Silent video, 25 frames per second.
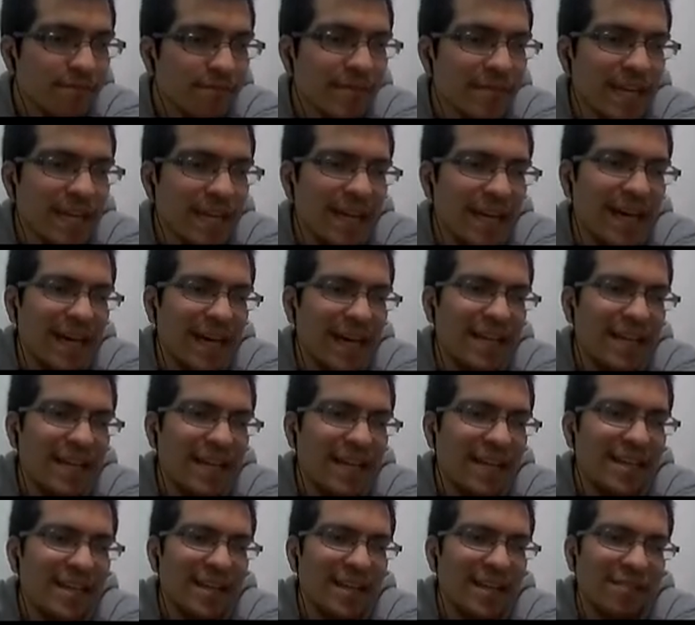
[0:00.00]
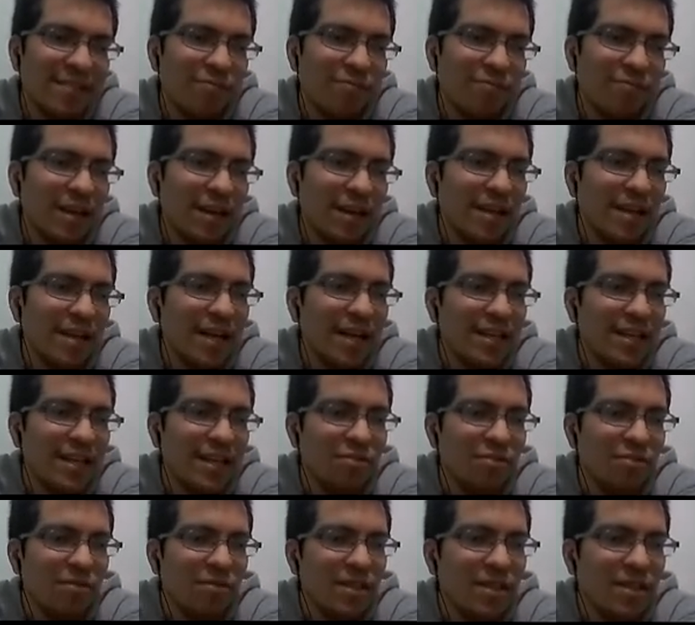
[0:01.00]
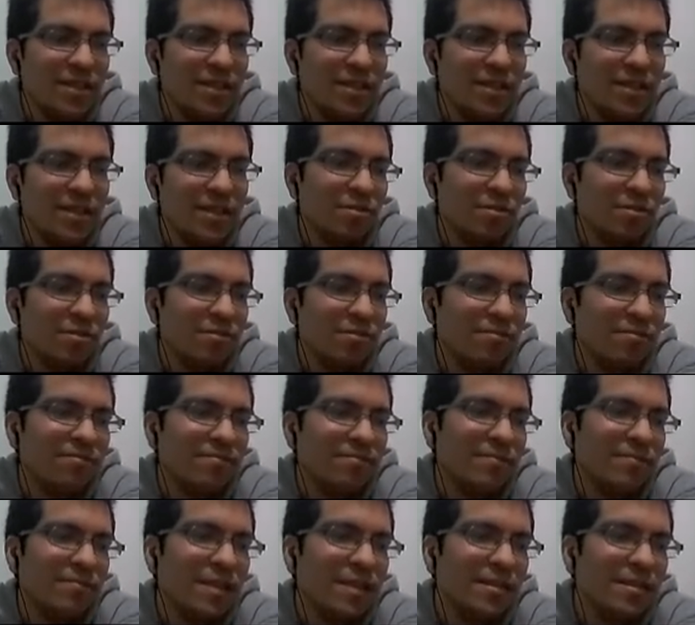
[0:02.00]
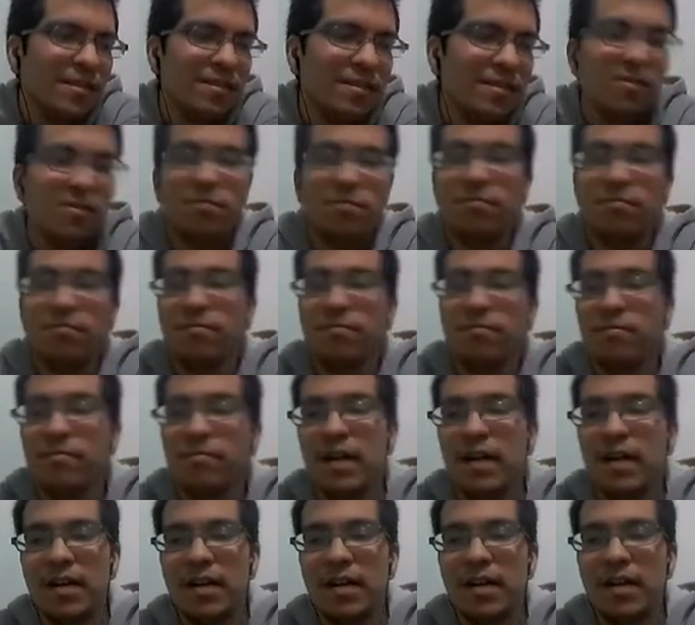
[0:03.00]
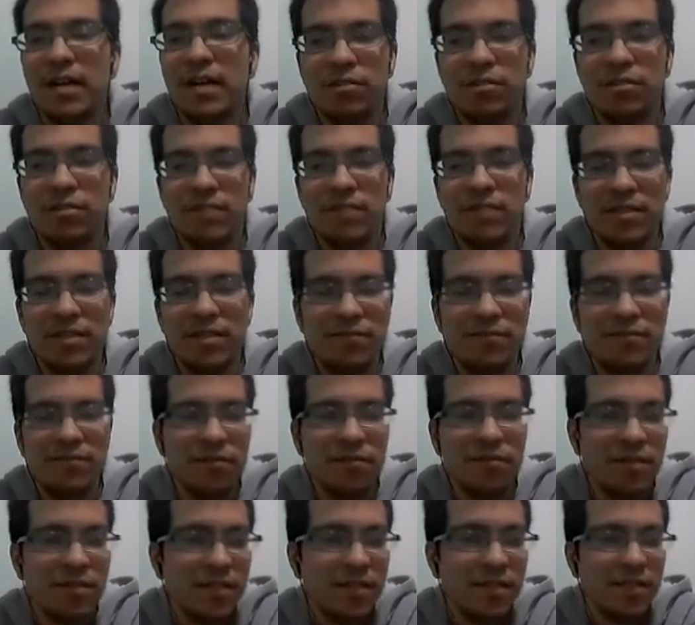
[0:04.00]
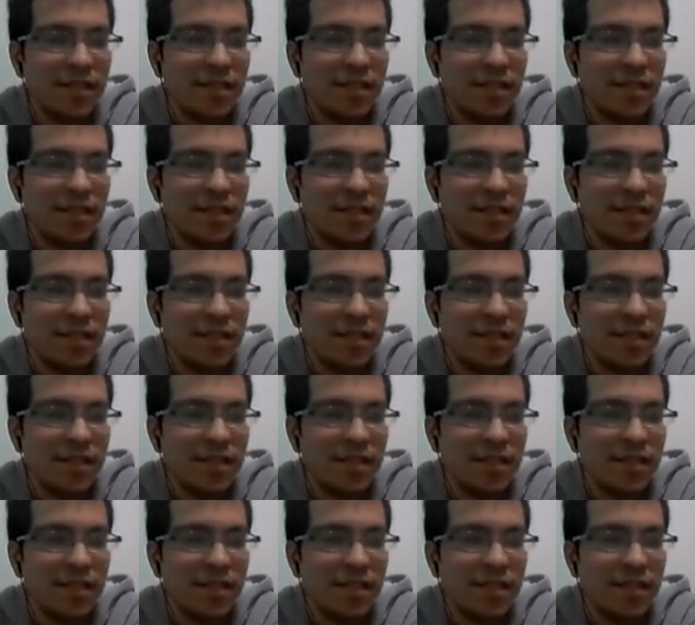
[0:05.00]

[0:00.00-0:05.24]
Gaia, well, Gaia is only stars, so that's a cross match for stars.